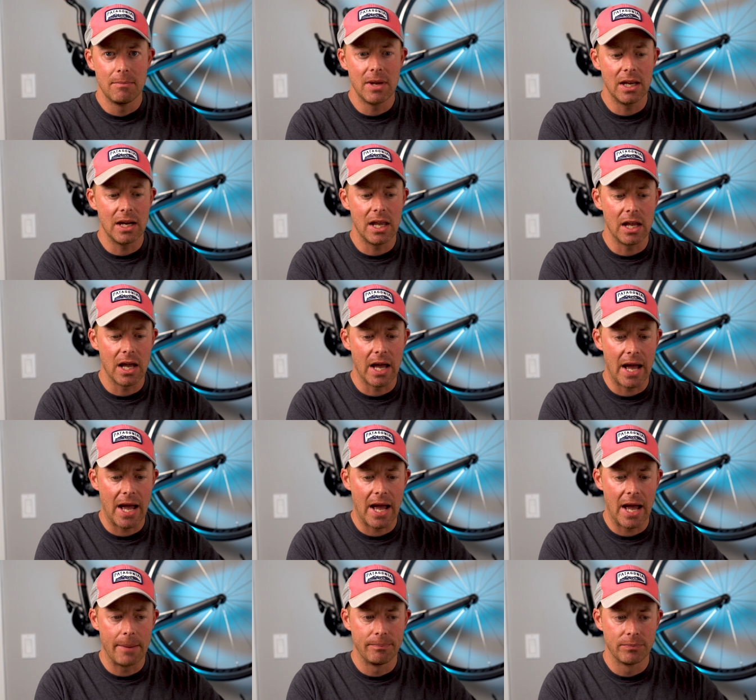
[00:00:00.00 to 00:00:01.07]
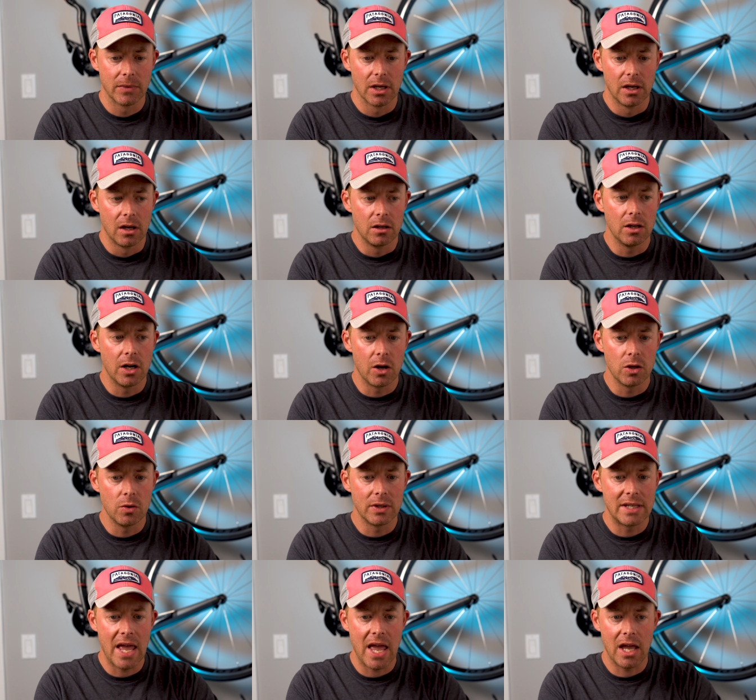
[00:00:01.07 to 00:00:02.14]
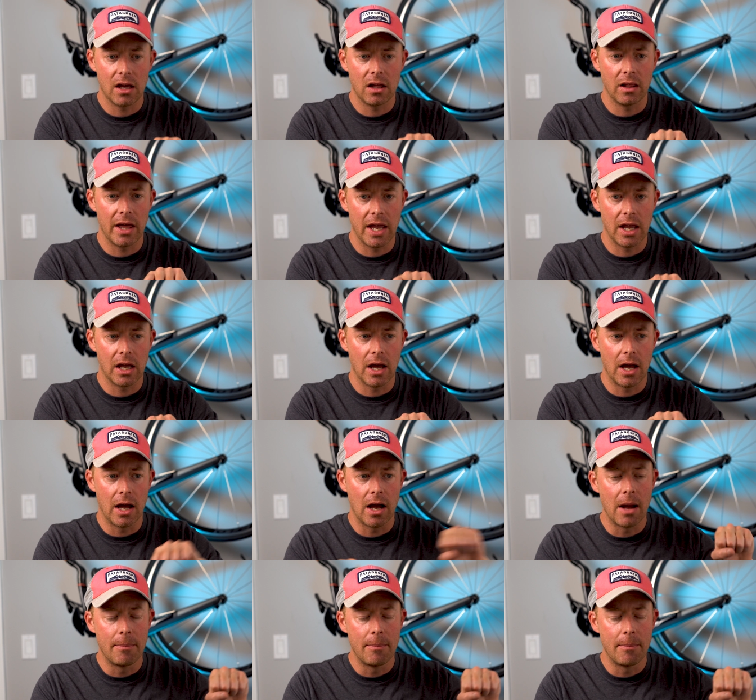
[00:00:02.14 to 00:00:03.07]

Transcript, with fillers: meaning, um, you know, you would take like a,